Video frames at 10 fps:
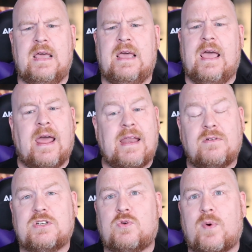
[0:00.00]
And now is a
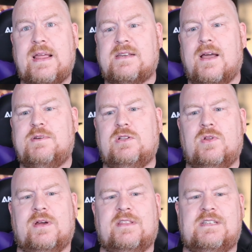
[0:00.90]
great time to look
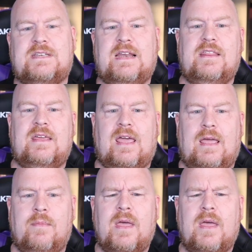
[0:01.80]
at the state of the game